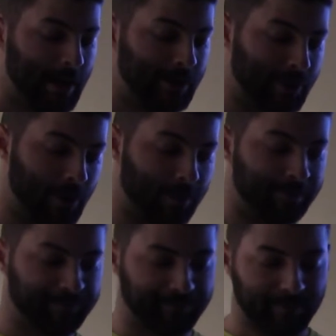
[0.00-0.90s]
So
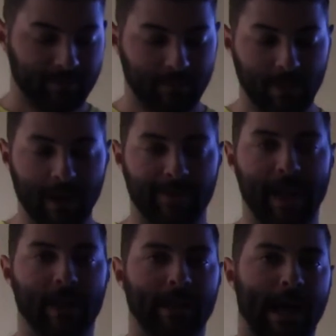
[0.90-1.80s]

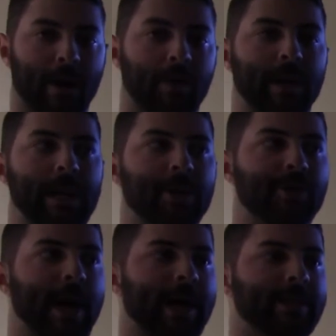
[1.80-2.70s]
they allow
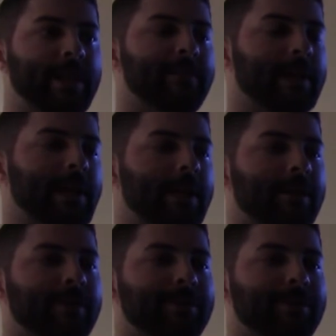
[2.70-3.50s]
each activity